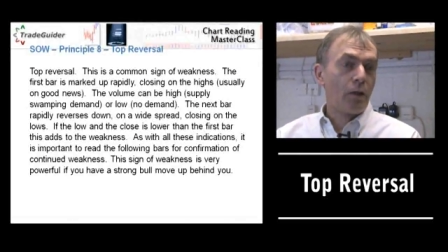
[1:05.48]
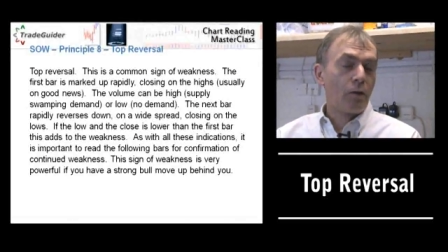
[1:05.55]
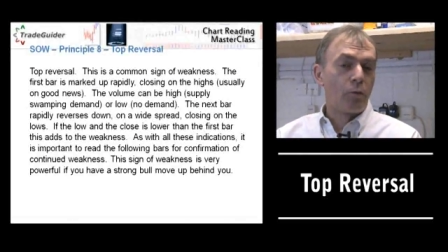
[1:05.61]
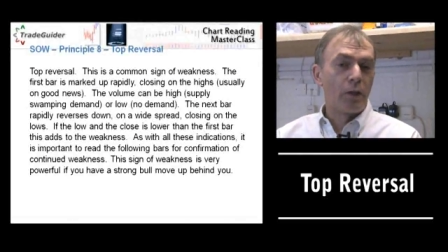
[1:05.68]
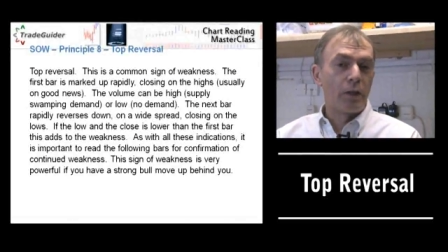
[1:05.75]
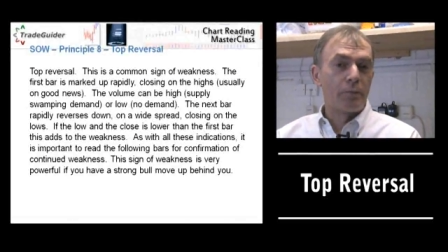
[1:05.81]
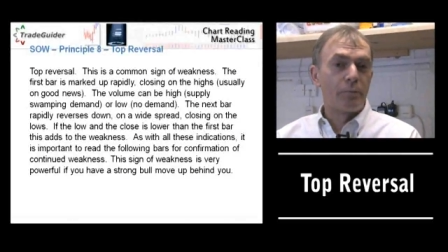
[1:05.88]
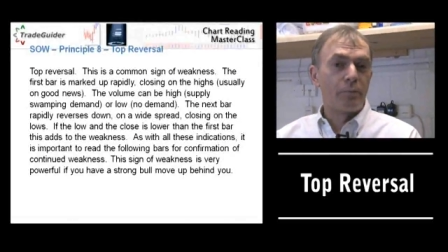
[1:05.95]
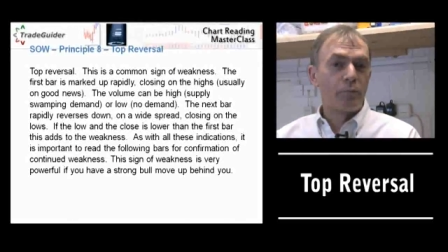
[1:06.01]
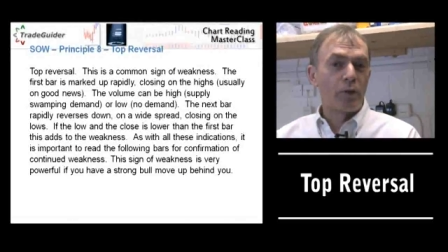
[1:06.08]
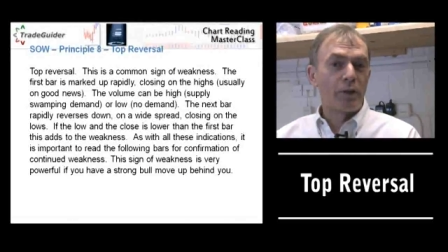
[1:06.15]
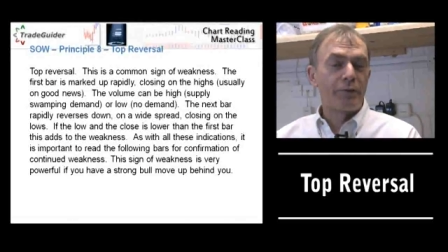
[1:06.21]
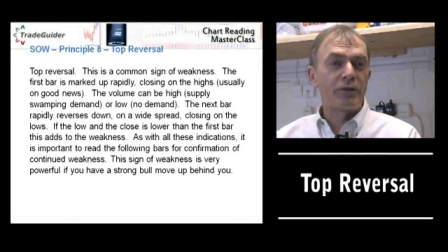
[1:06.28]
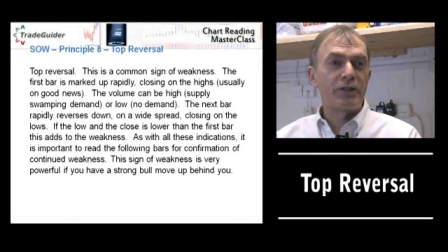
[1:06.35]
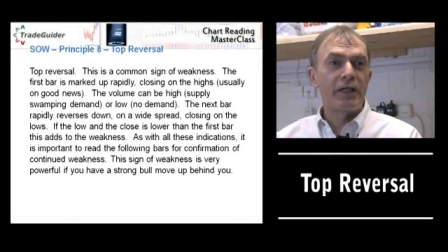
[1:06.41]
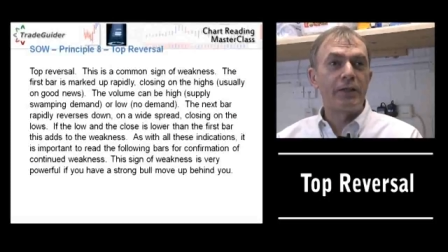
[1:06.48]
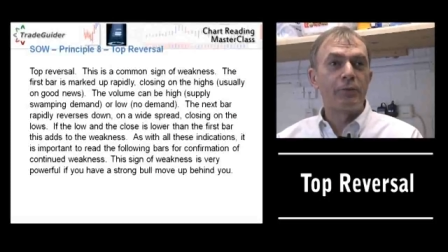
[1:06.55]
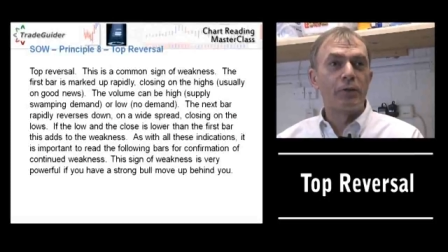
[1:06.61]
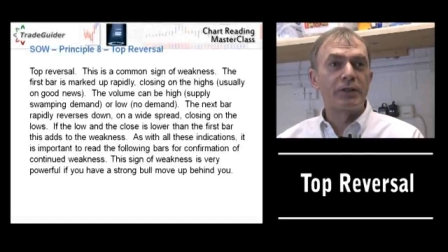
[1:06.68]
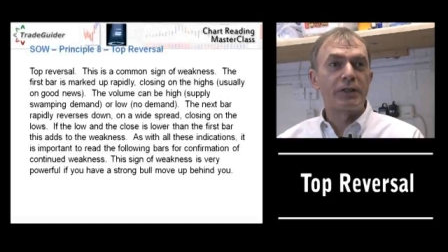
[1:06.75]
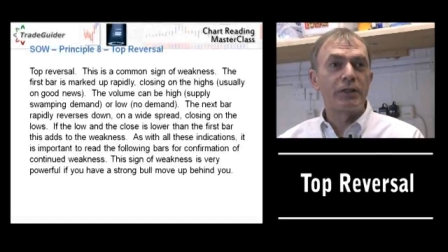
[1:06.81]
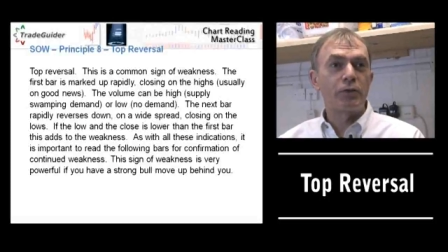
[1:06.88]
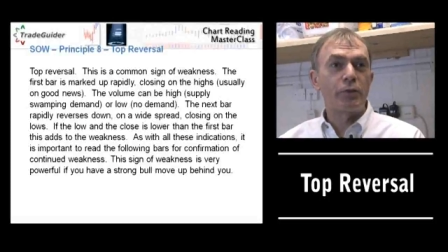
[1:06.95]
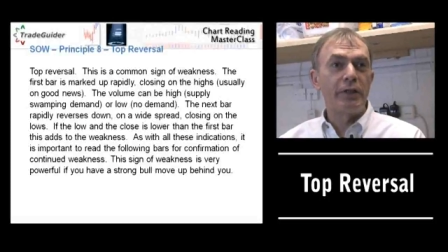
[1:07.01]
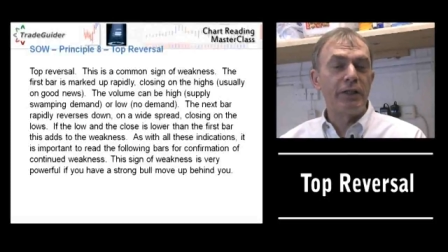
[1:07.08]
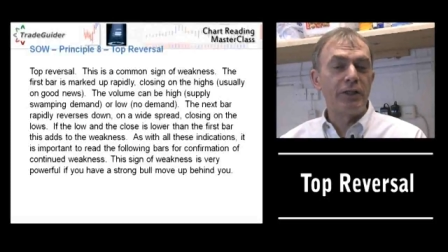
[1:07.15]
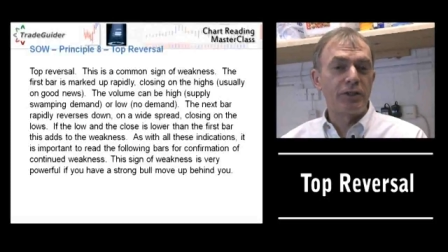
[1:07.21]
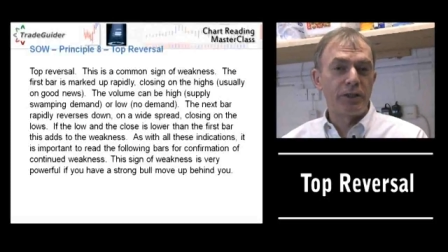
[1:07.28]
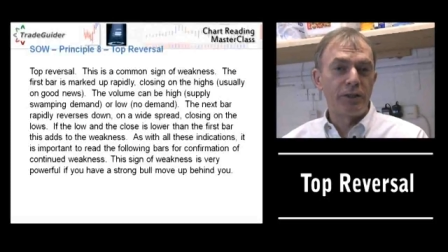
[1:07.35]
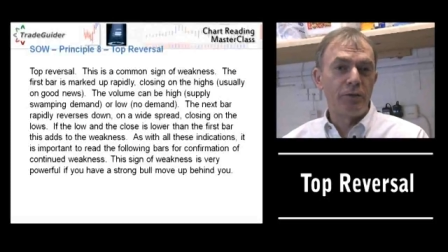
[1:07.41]
Well, what I was saying was there's really
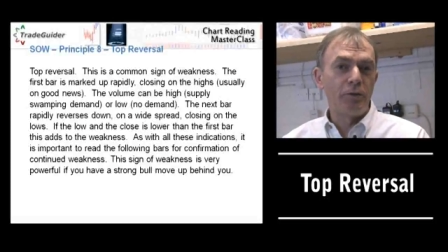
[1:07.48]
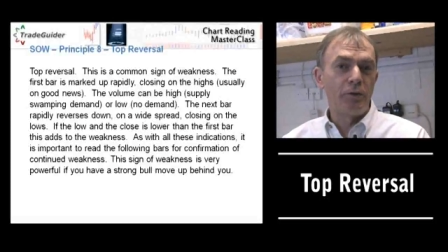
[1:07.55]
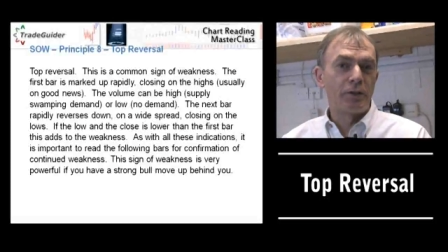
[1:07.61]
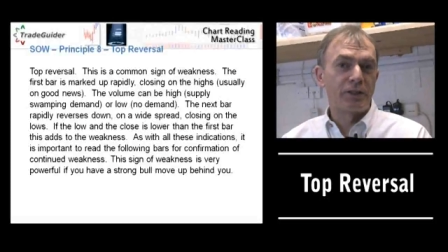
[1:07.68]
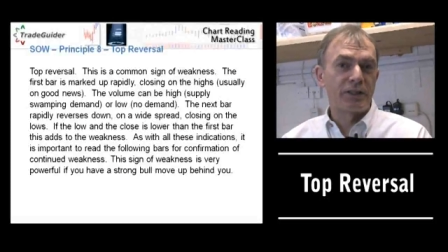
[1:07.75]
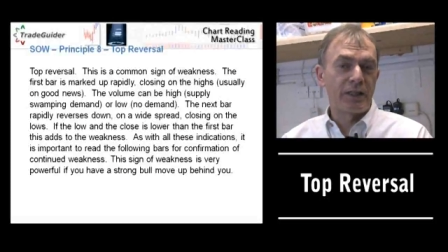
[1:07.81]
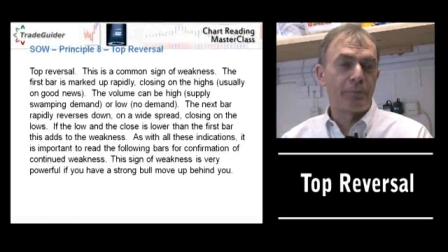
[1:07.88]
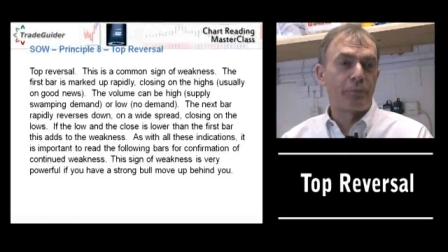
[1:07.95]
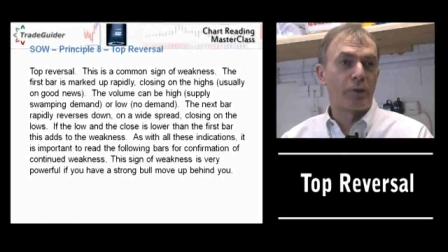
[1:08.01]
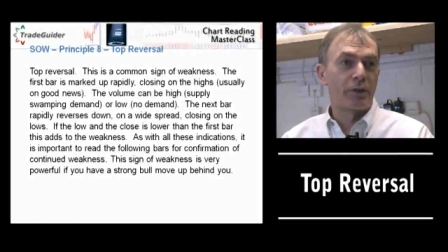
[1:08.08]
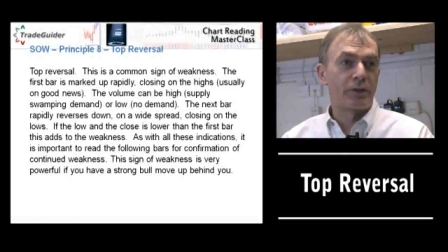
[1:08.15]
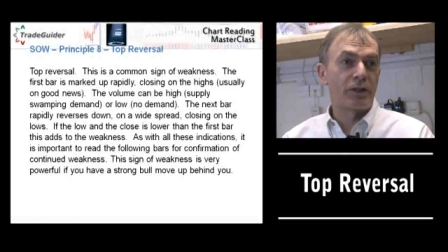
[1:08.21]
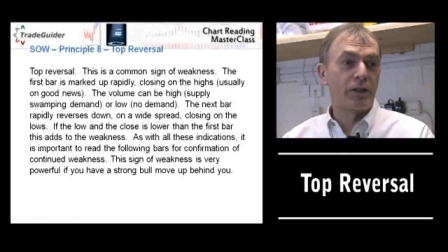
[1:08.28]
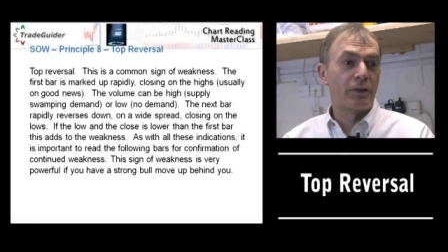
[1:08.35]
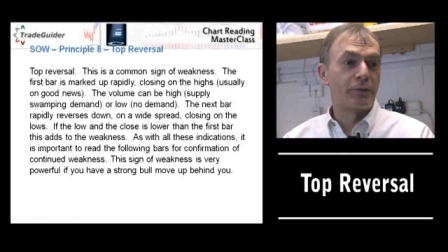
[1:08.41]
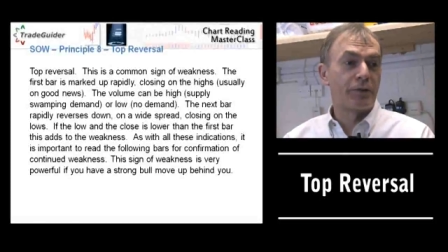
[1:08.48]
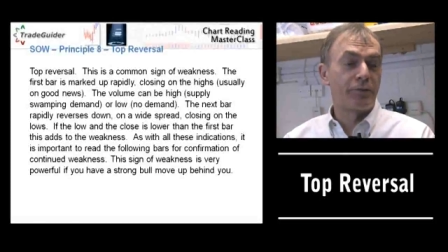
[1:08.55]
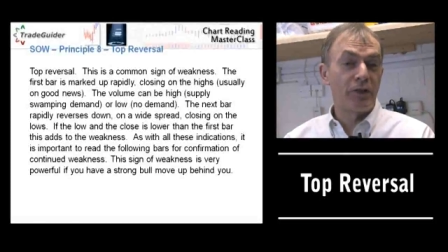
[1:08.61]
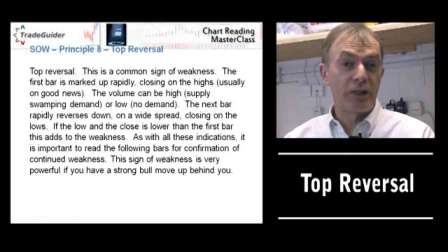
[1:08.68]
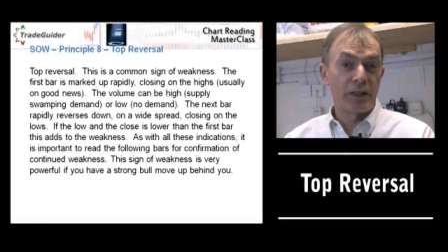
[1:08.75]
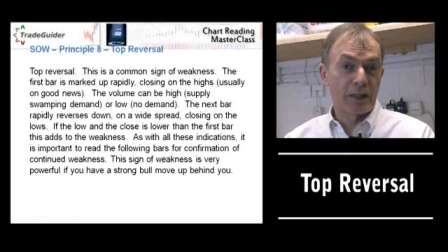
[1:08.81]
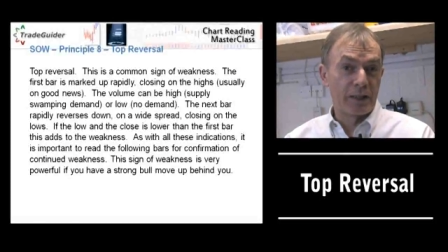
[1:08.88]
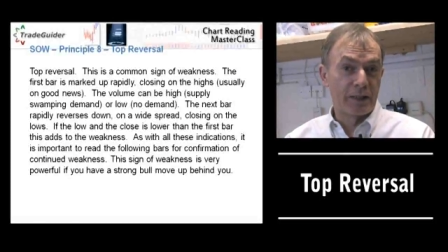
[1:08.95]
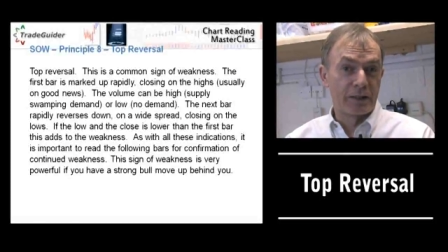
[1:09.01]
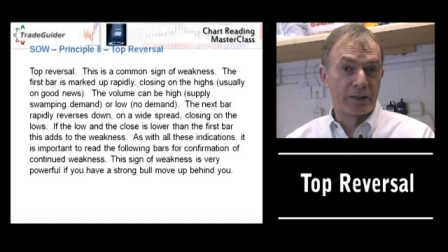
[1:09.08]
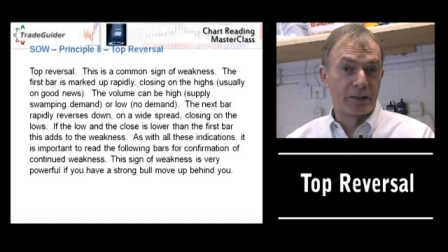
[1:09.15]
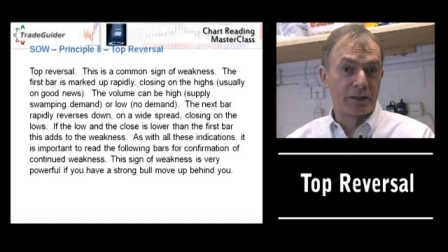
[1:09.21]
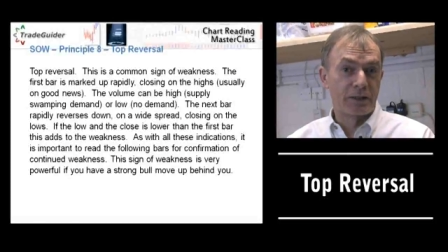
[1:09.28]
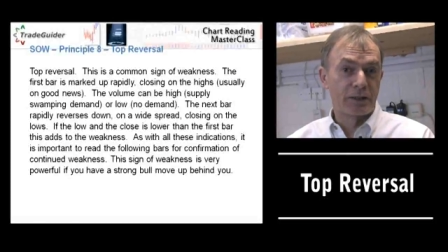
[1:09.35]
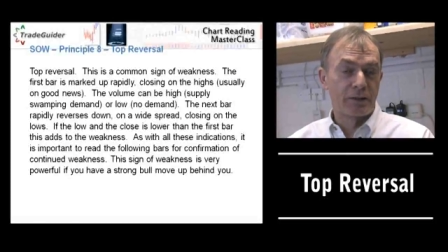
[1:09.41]
two separate types of
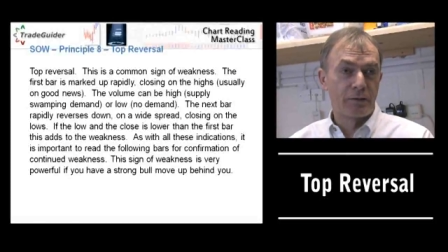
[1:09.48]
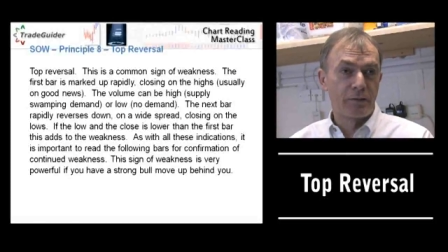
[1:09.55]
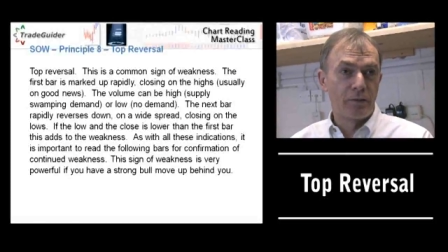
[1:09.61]
indicators.